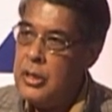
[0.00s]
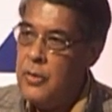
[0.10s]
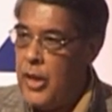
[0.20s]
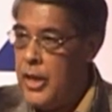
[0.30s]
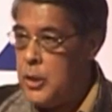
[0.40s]
The
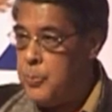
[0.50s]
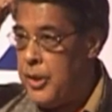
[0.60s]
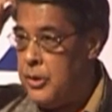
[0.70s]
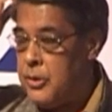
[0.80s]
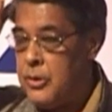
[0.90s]
village
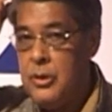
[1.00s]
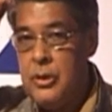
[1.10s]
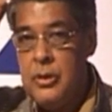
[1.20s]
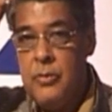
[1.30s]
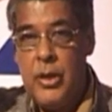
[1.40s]
priests
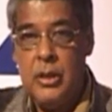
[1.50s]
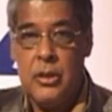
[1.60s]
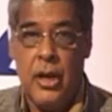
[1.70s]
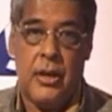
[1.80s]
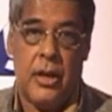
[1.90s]
feel
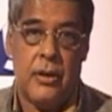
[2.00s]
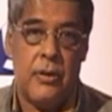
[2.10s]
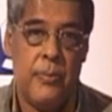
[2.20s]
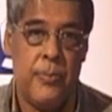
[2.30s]
threatened